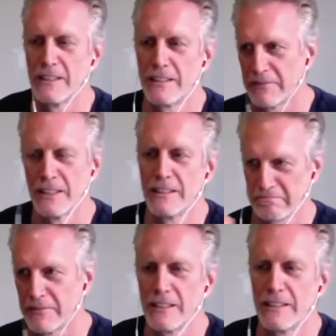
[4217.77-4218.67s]
because you know
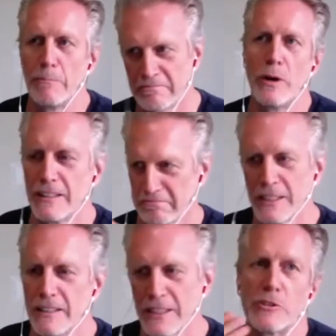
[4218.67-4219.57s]
at that point I
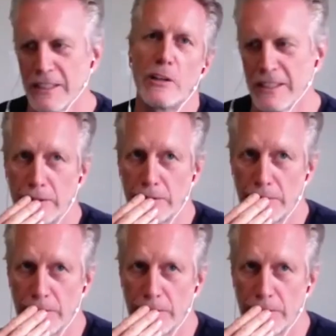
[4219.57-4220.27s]
had the perspective